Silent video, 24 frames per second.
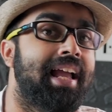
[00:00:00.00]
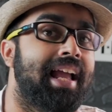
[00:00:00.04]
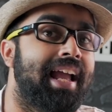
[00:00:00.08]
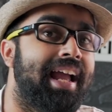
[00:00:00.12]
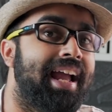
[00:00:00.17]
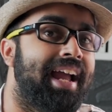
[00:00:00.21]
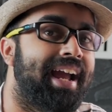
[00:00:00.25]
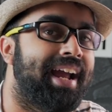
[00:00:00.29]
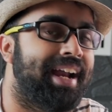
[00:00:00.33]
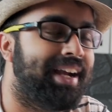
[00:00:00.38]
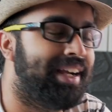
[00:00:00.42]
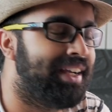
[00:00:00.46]

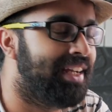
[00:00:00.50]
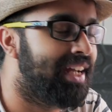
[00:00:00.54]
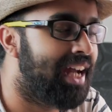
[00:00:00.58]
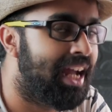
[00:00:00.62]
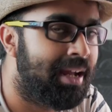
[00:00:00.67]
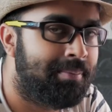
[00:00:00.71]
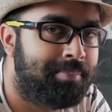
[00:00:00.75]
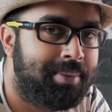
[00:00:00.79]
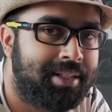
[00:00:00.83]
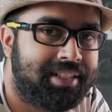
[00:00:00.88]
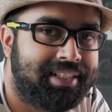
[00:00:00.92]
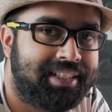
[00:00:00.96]
and
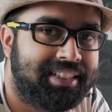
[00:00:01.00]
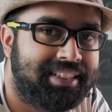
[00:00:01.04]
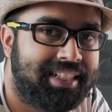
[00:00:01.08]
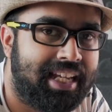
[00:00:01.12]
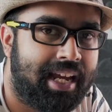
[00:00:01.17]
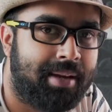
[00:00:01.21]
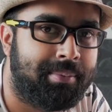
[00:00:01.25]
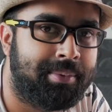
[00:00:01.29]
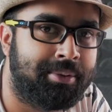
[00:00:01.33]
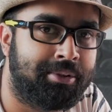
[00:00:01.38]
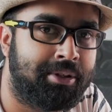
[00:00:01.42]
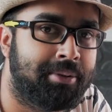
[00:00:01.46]
I'm Pixel
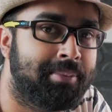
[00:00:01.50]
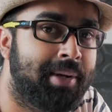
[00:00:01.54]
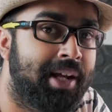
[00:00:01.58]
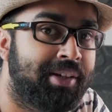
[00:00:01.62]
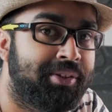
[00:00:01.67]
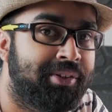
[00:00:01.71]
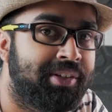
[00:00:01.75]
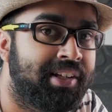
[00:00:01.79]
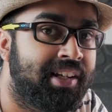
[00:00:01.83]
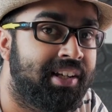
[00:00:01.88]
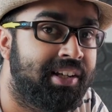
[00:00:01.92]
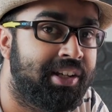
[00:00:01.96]
Sammy. We'll be
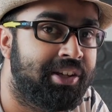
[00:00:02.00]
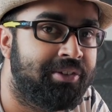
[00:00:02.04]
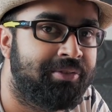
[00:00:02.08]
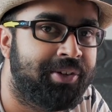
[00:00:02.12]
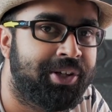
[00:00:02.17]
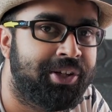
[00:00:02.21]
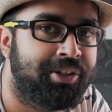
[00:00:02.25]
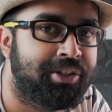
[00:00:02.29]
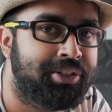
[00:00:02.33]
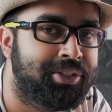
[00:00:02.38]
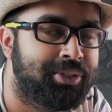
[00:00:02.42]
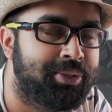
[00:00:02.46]
back with a new
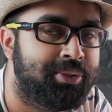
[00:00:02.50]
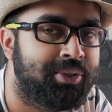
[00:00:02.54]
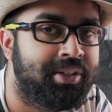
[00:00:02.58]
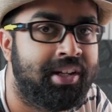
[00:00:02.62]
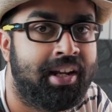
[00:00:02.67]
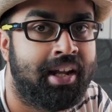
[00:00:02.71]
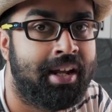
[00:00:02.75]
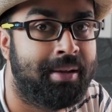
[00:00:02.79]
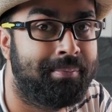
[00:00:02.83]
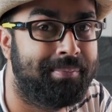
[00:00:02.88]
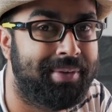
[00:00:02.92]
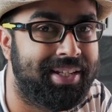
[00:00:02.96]
video soon.
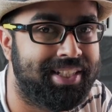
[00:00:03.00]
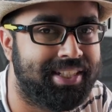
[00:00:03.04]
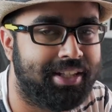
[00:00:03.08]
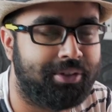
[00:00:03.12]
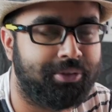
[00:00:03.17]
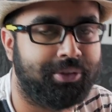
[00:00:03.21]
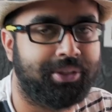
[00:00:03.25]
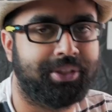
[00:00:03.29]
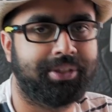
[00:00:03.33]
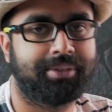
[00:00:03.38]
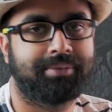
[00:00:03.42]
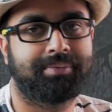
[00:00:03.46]
Peace
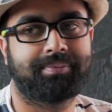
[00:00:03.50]
out.